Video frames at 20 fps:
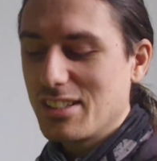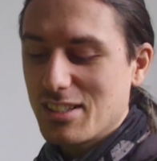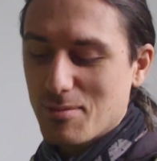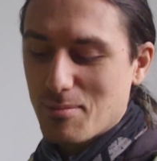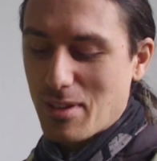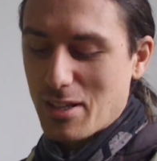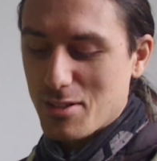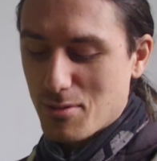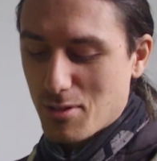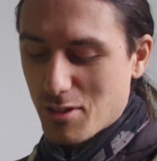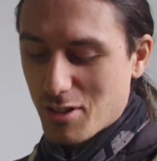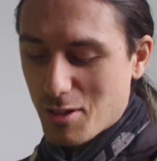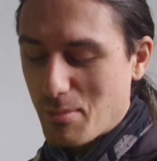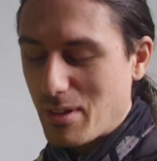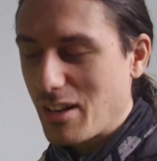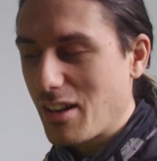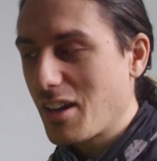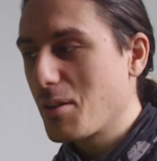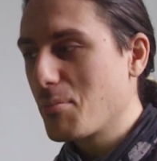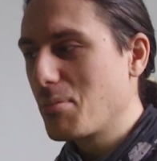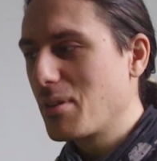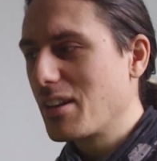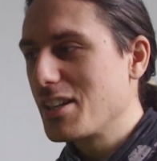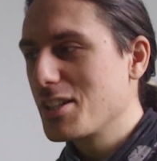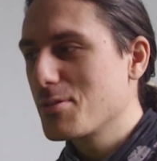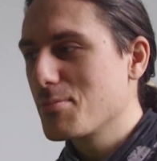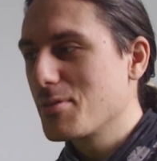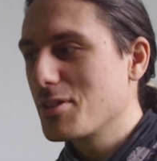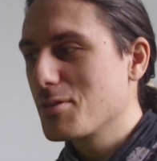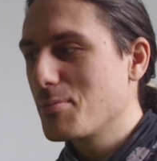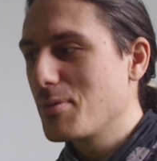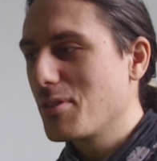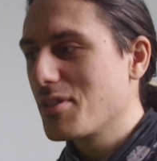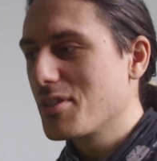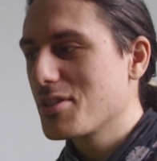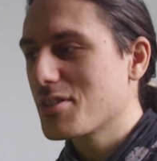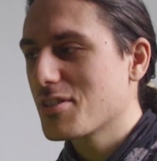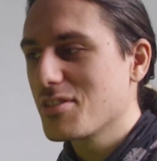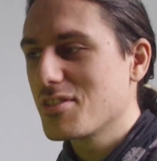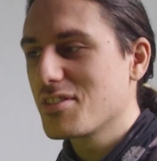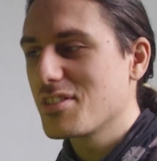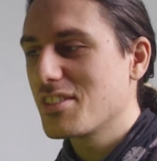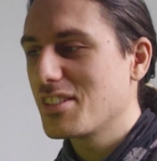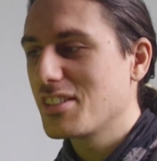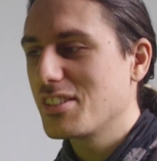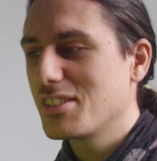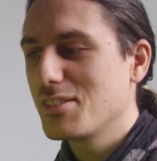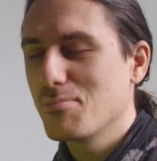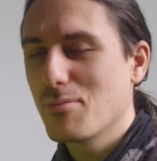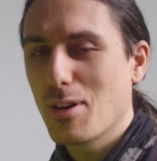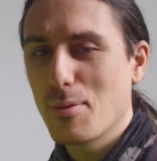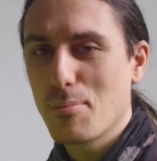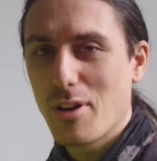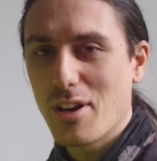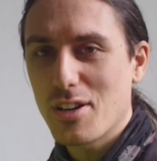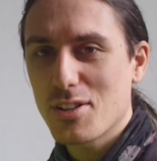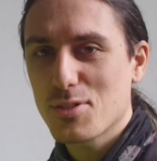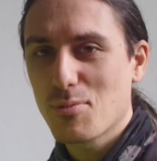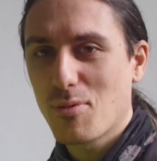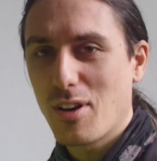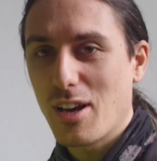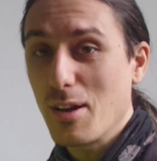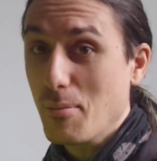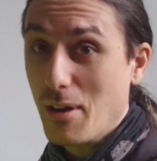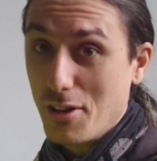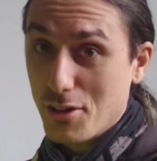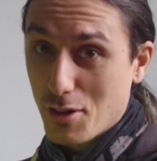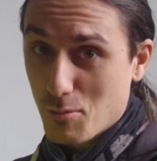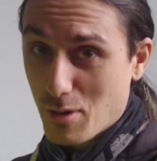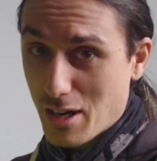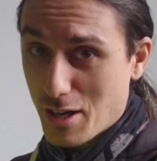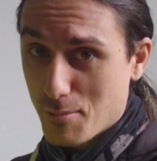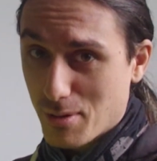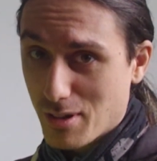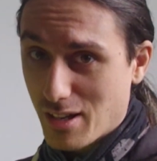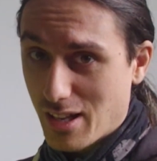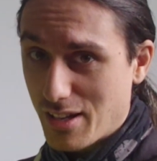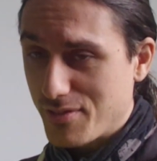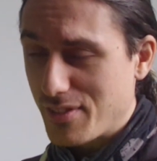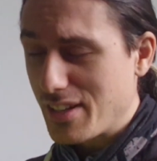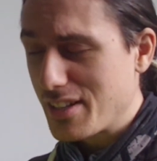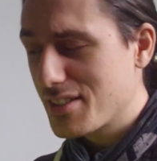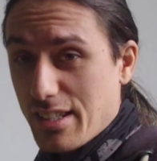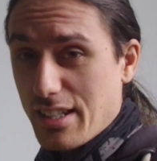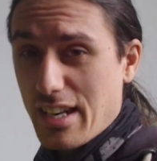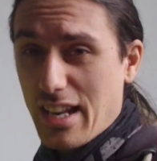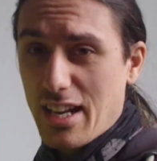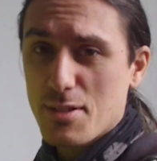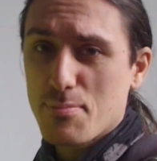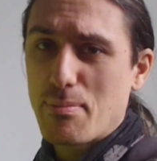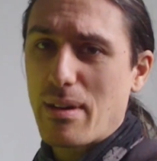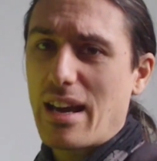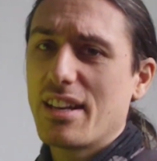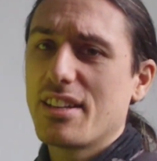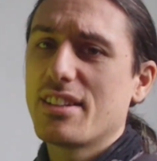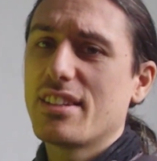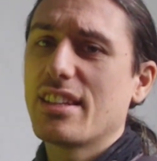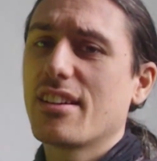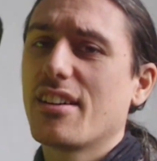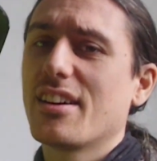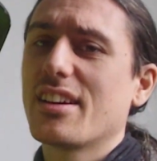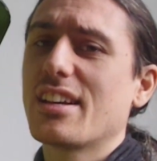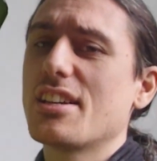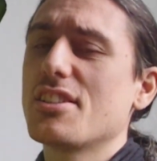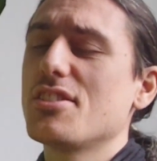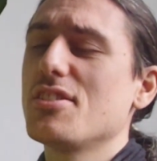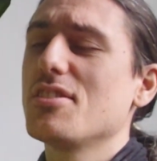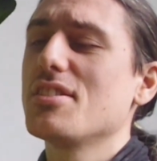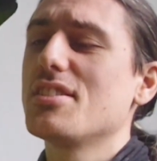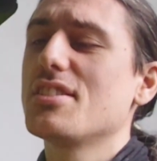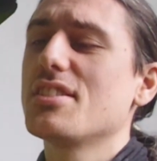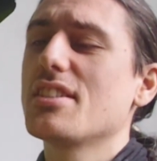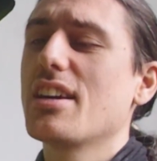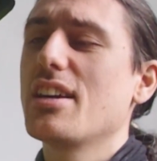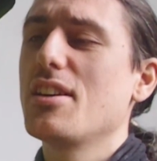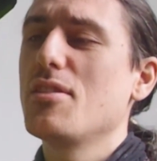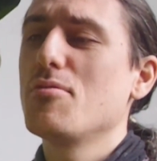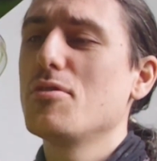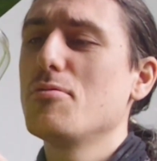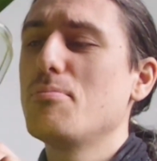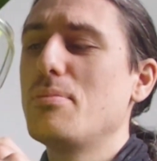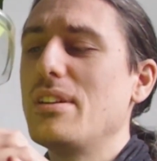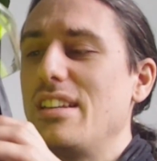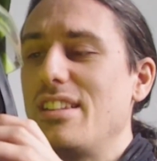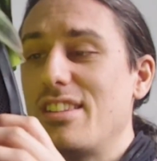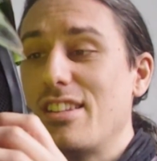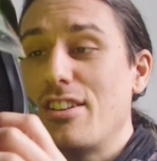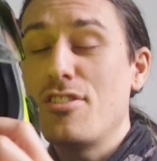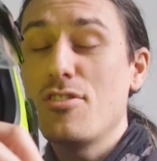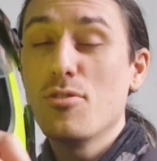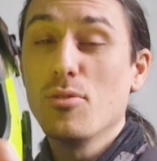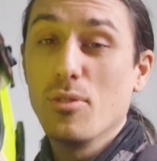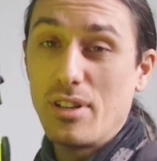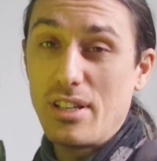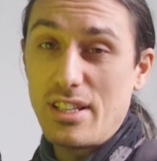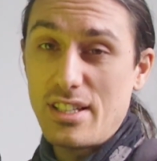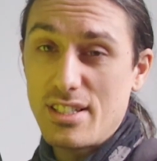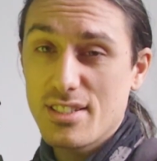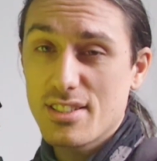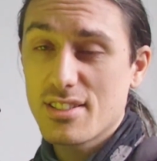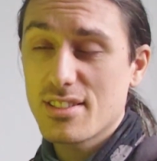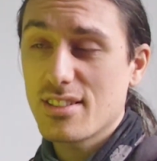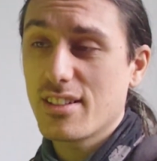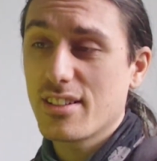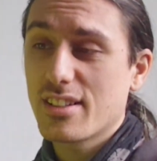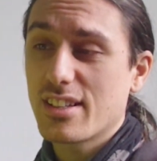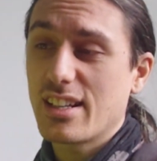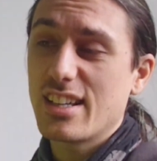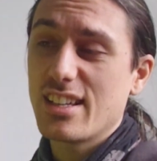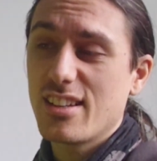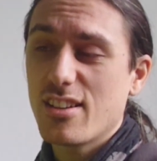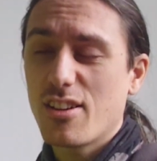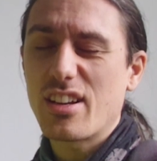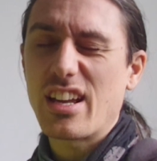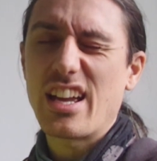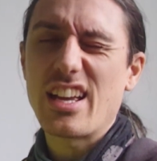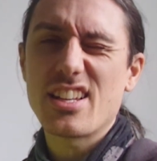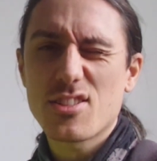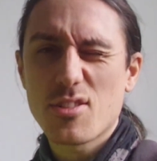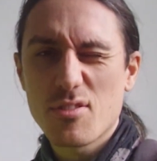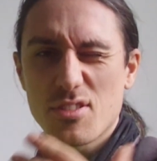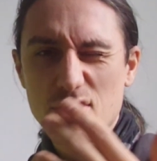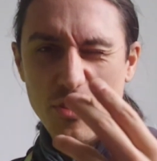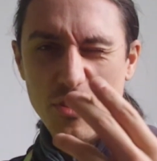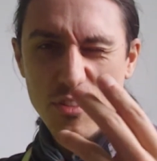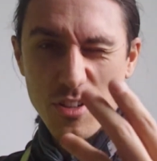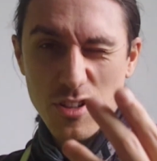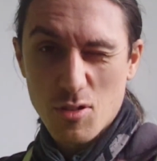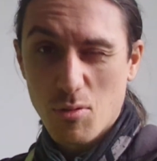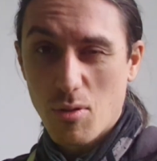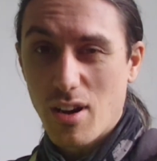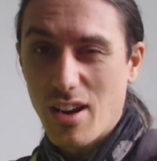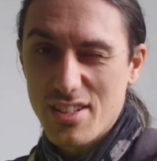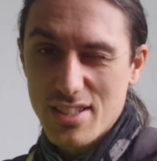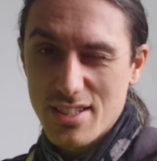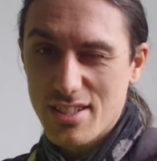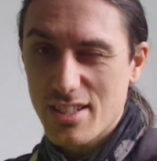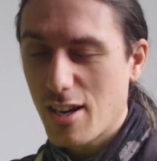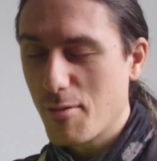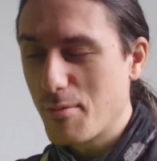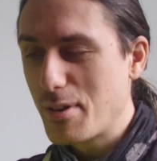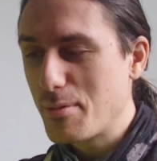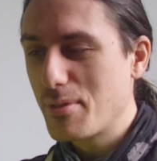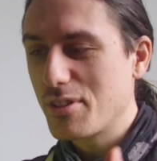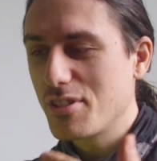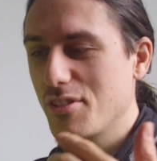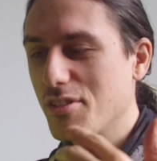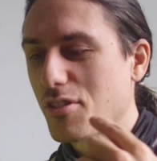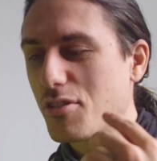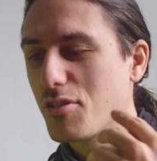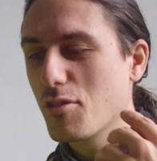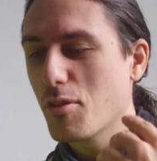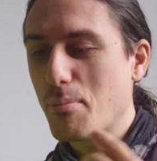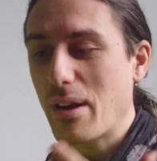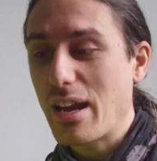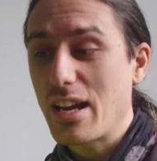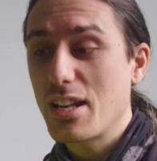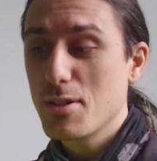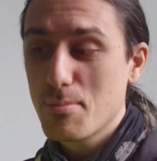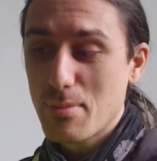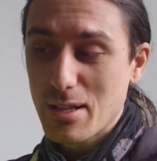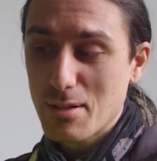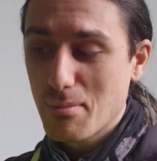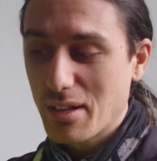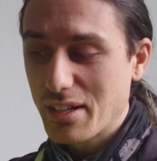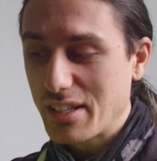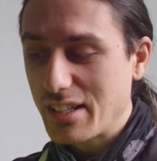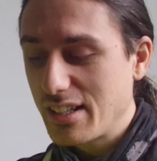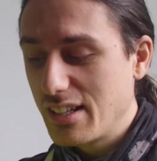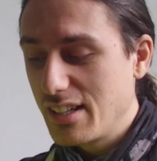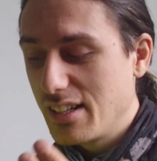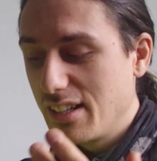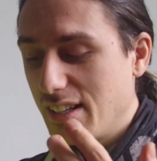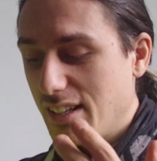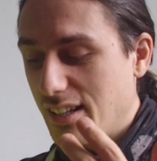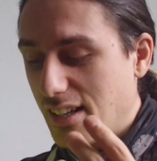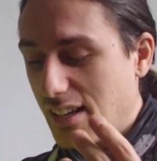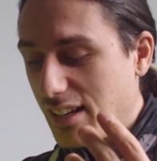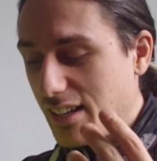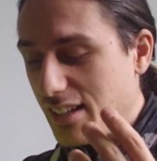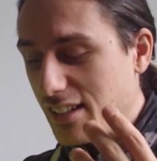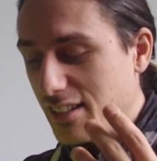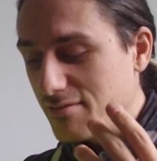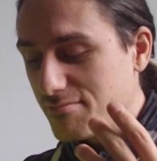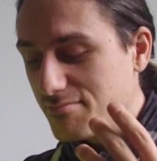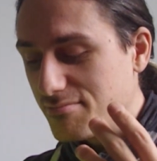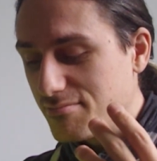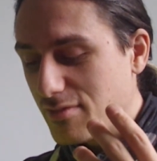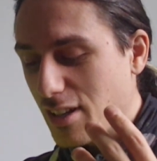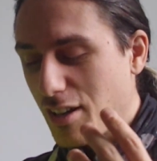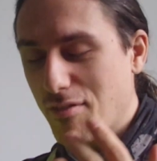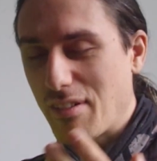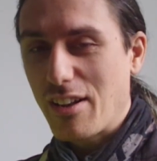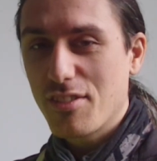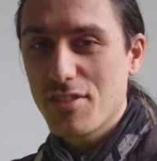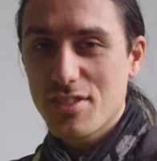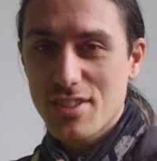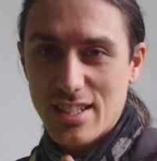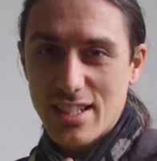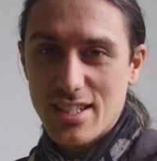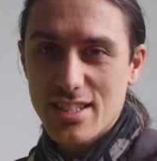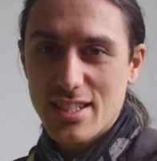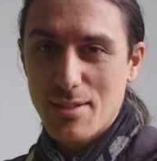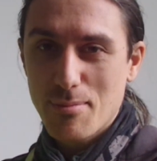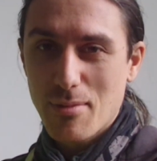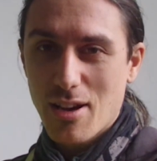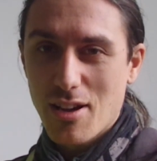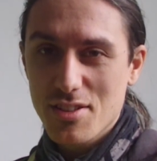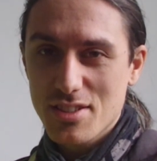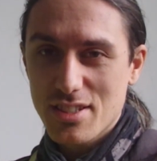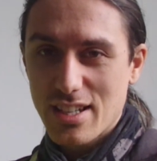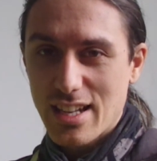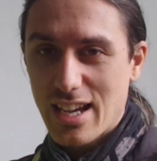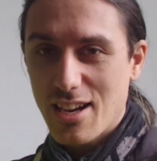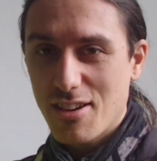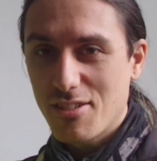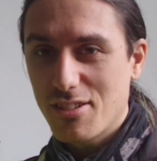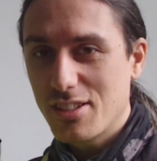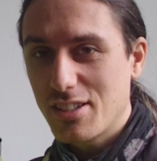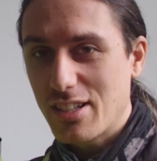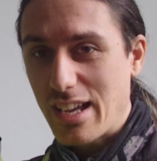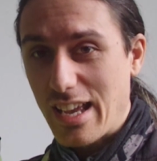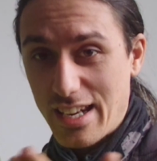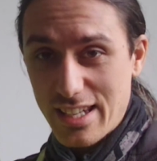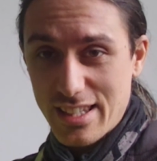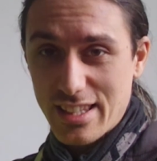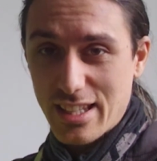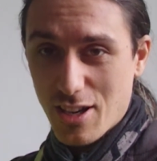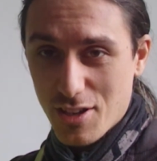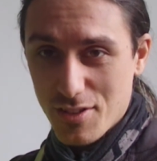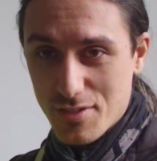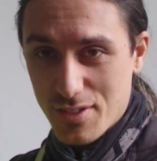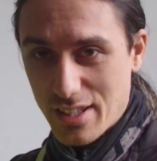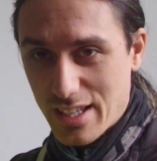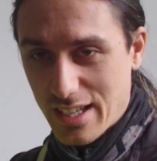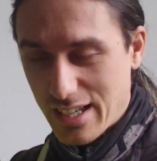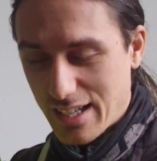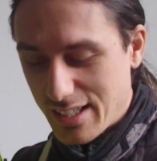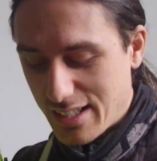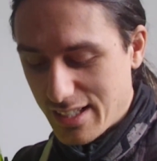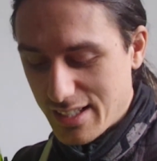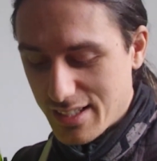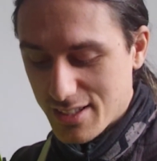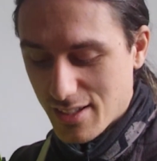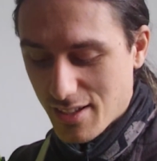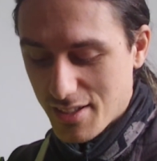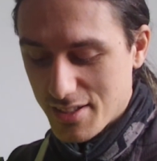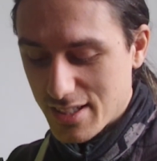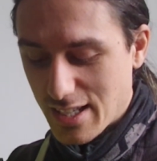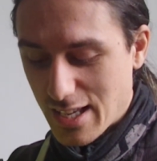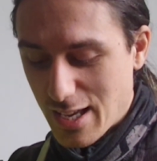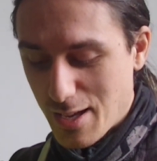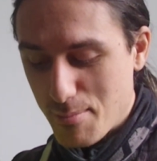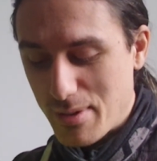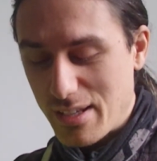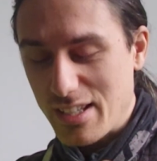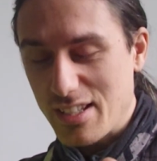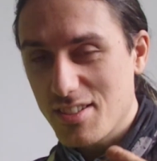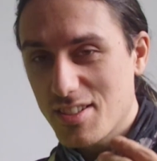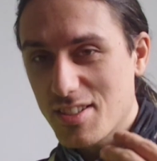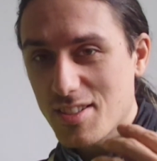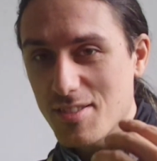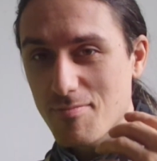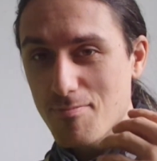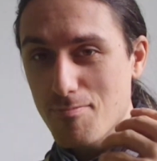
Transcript: Makes me look a bit like a policeman, to be honest, because my bike's white, but I don't wear a polite vest. The next bad thing, I guess you could say, would be the noise. Okay, so it's not the quietest helmet, but you're not paying the big money. Around 60 miles an hour, anything over that, it starts to get a bit